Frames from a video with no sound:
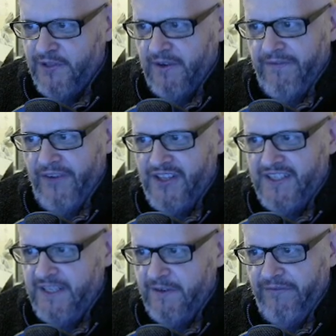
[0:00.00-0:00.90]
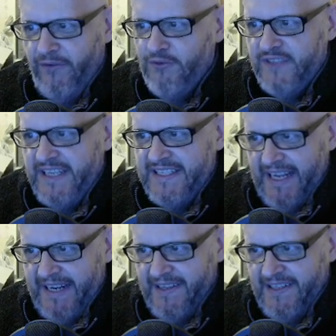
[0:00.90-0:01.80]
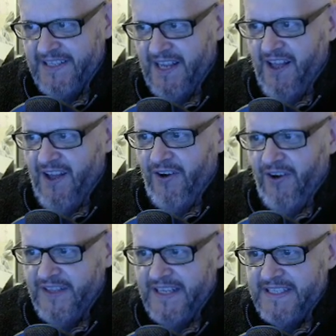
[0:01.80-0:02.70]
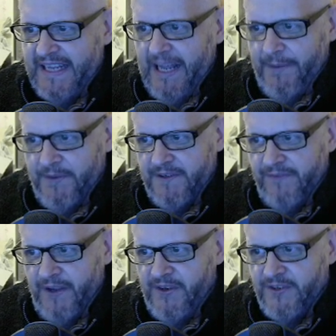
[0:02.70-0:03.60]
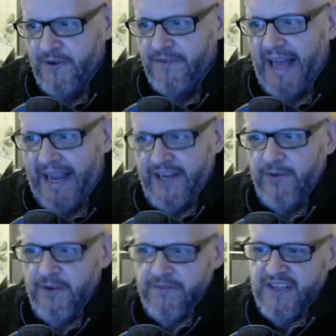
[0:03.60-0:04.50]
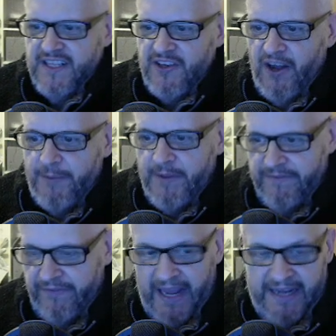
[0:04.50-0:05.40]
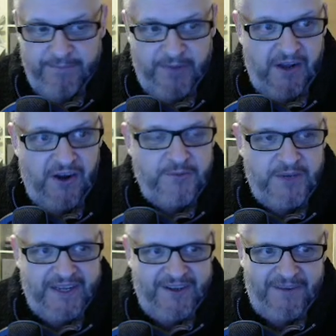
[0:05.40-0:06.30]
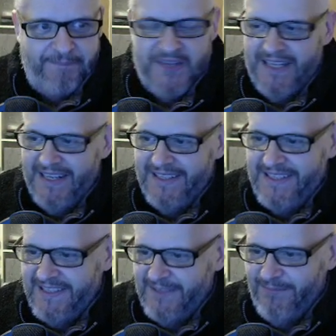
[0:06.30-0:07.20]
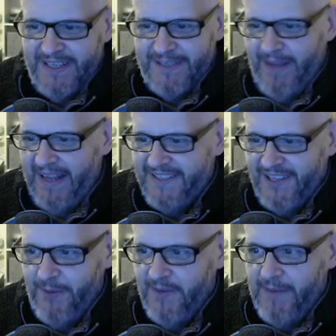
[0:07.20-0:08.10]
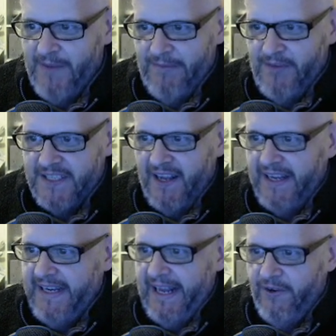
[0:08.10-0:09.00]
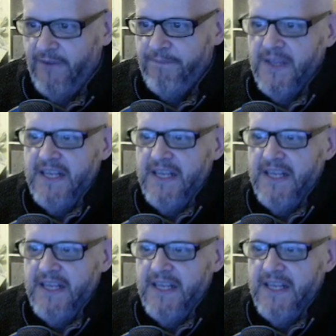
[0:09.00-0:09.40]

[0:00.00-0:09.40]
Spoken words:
took 30 to 40 seconds on this game, which is very sort of accurate for the time, in fact. But oh my God, this just brings back so many memories. I cannot